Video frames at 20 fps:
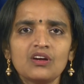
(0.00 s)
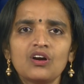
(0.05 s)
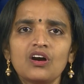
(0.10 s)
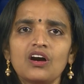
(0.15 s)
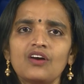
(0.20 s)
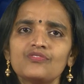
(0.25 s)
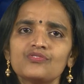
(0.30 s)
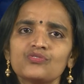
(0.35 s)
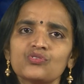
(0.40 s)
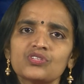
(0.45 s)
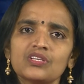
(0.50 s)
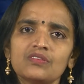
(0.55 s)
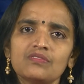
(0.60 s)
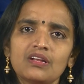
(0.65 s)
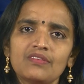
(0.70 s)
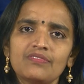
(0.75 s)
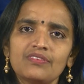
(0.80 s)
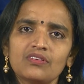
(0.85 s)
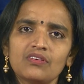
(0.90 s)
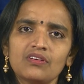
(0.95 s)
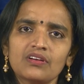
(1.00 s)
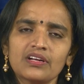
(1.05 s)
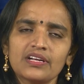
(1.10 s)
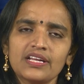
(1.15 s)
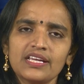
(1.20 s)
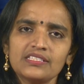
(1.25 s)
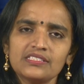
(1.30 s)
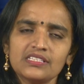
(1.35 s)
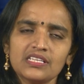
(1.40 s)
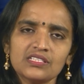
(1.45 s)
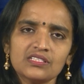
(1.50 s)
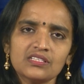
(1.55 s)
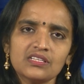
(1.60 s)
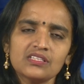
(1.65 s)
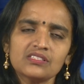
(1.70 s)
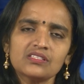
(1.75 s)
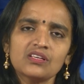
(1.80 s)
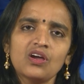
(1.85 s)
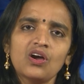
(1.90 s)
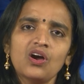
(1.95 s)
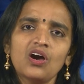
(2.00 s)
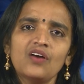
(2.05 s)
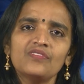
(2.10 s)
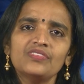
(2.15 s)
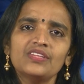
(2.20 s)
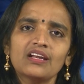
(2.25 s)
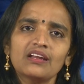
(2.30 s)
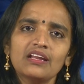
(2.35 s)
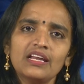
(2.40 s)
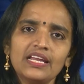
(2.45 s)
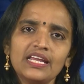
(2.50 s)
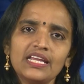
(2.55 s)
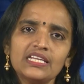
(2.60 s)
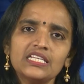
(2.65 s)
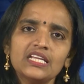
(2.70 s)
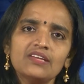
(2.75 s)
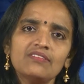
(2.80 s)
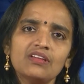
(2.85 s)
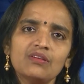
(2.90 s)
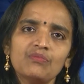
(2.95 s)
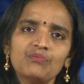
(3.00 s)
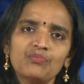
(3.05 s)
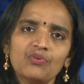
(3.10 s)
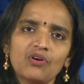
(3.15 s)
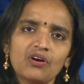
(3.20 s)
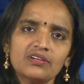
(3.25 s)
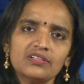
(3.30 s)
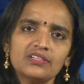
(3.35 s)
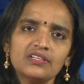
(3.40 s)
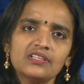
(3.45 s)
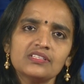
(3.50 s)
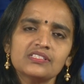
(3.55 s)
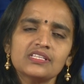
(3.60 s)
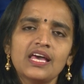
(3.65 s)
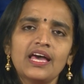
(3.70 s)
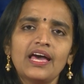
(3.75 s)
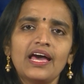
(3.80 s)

of social welfare organizations of the relative importance